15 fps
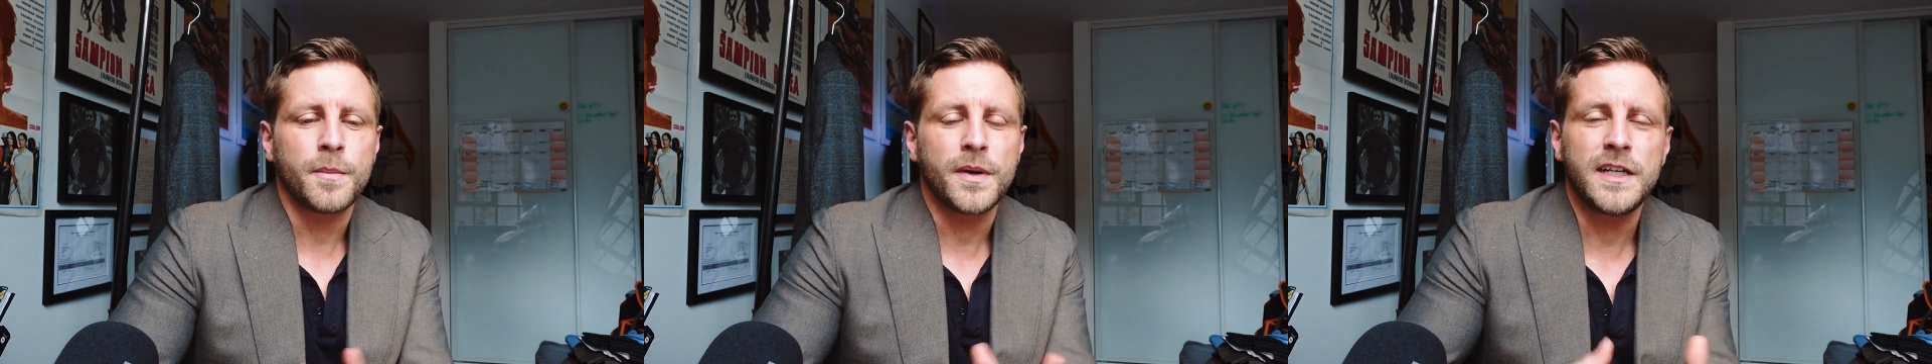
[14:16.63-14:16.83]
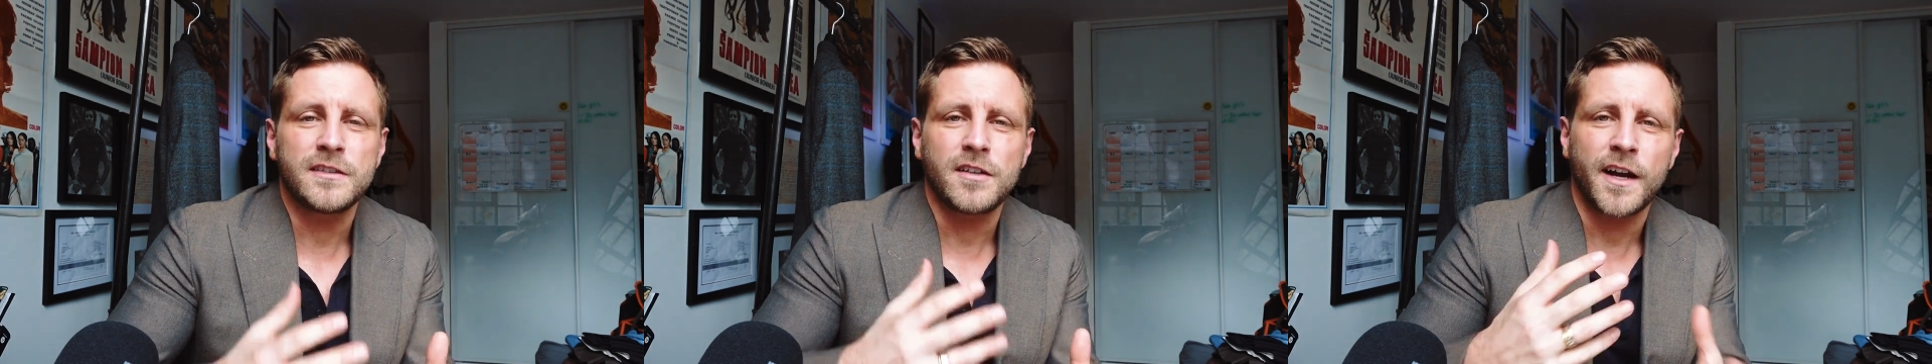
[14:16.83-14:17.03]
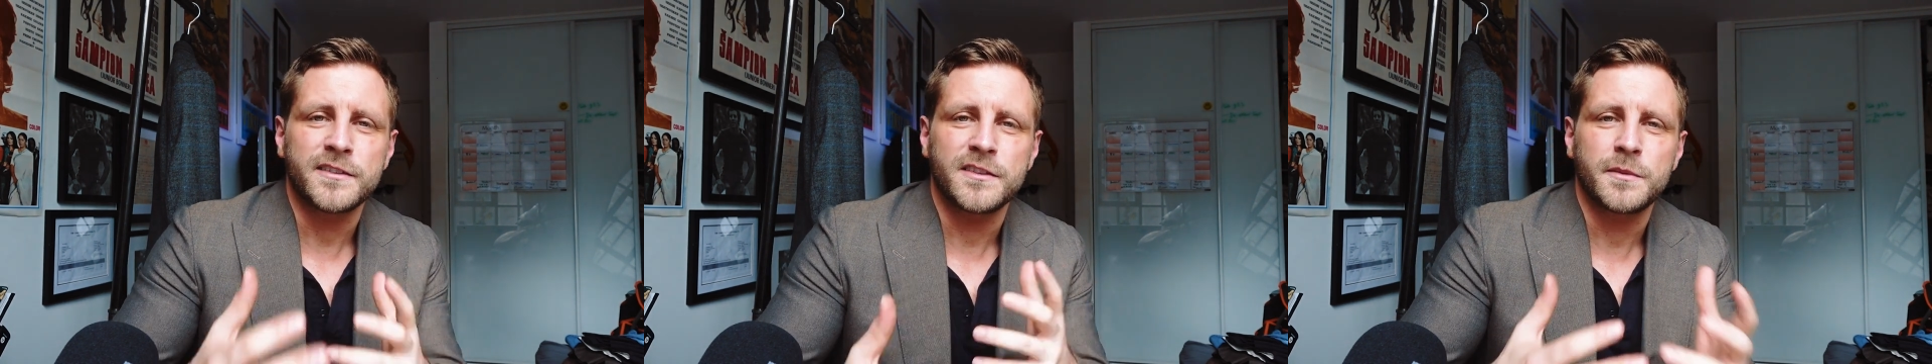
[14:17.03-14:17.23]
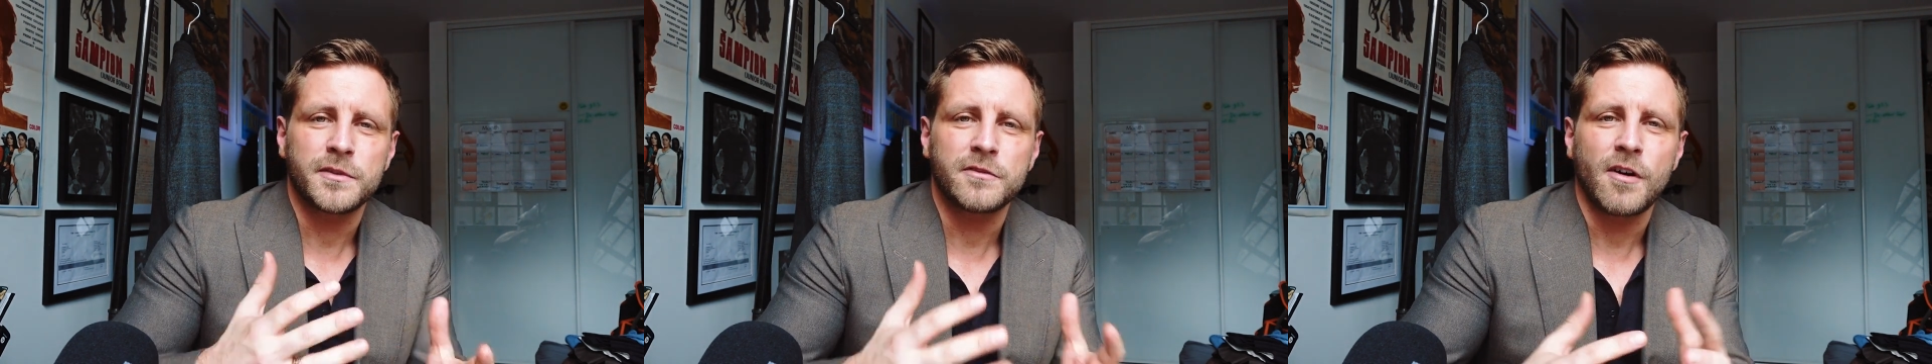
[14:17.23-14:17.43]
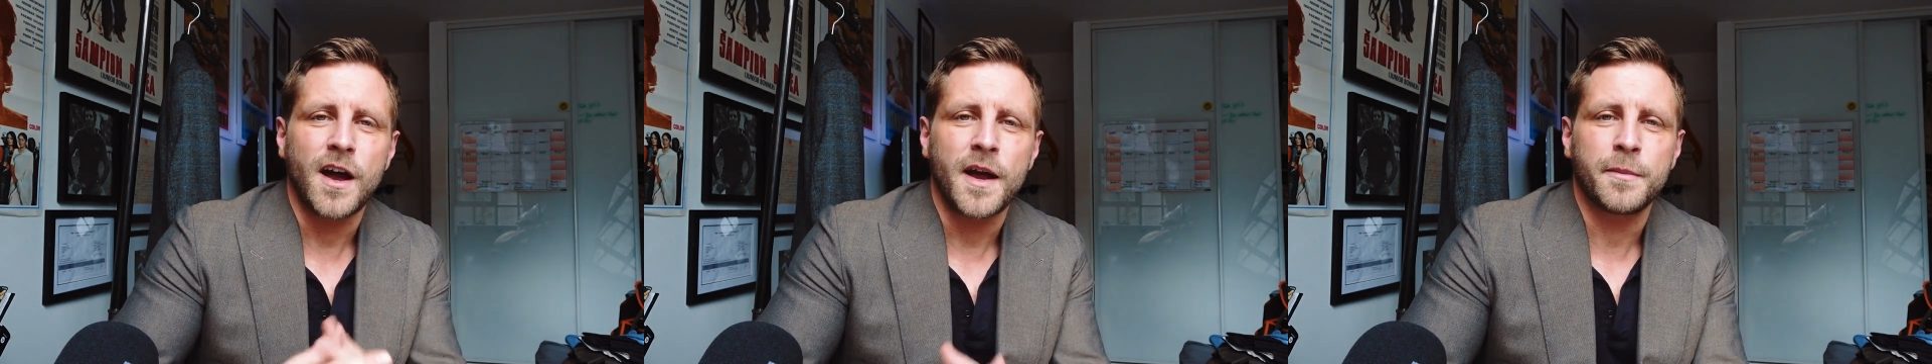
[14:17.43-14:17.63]
Please like and
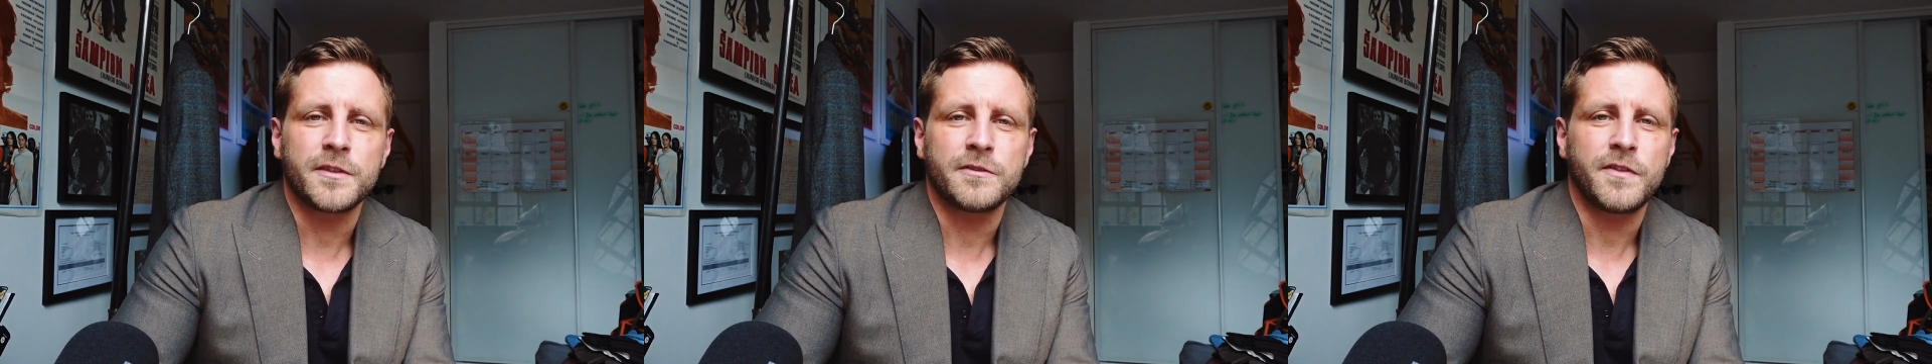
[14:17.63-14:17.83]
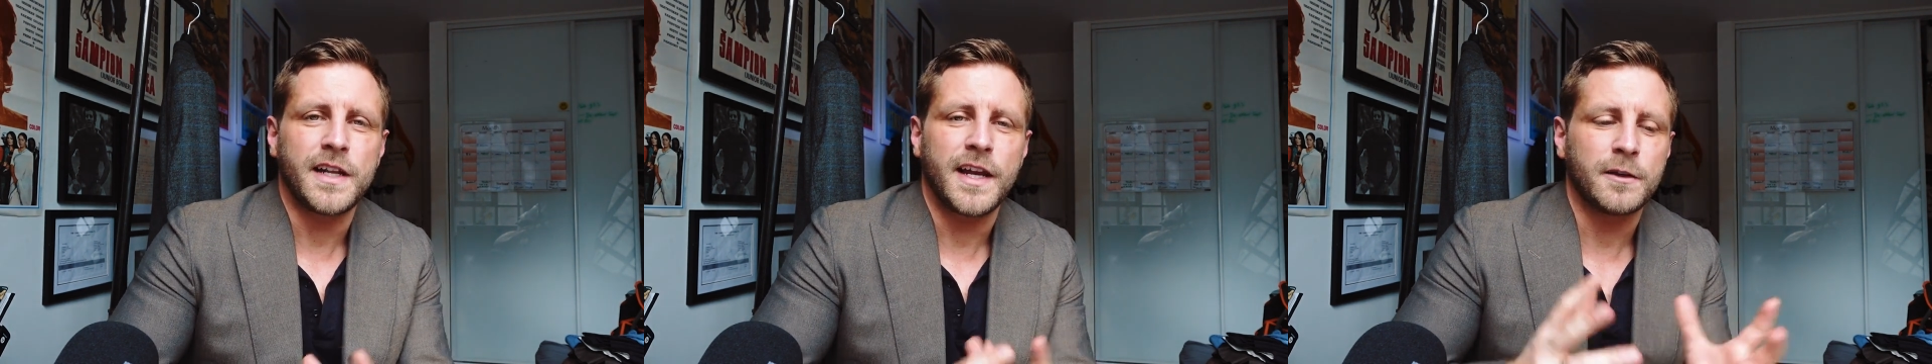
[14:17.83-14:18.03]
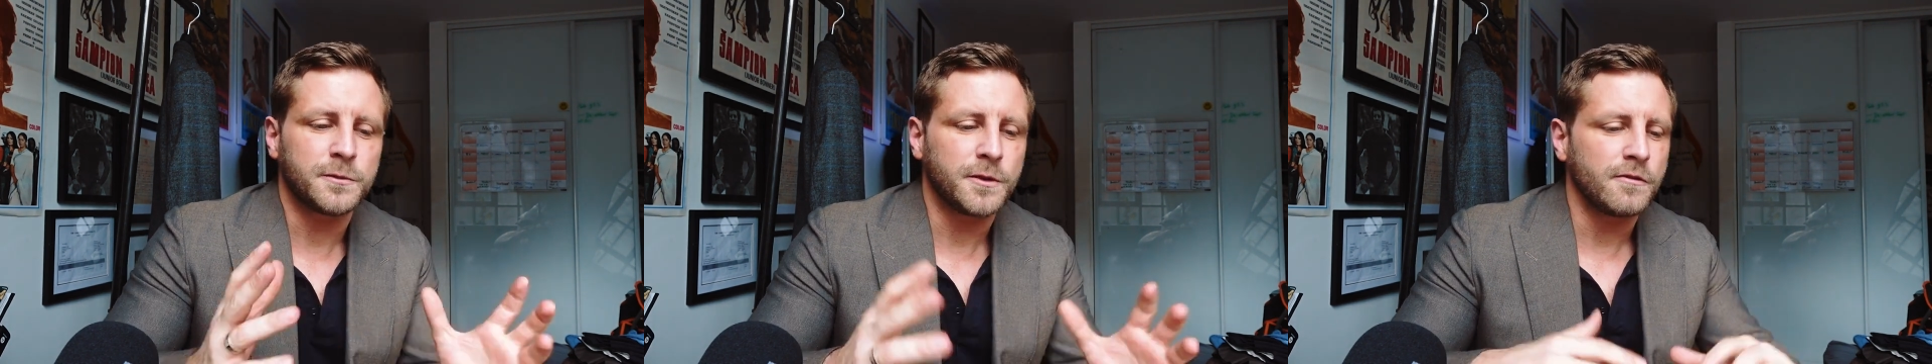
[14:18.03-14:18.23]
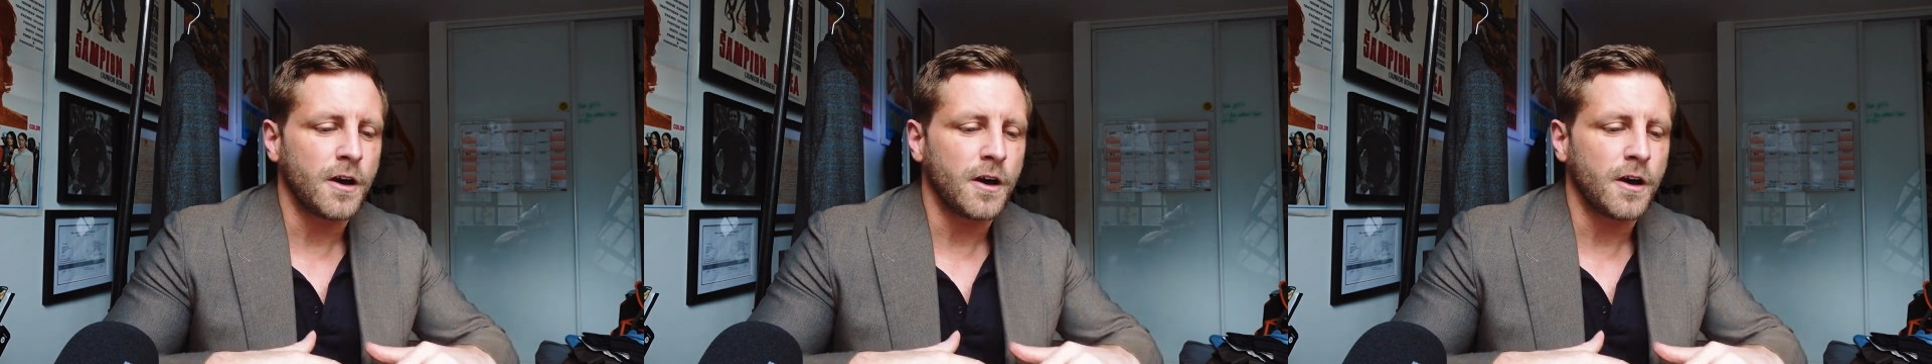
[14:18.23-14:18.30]
subscribe because it really helps me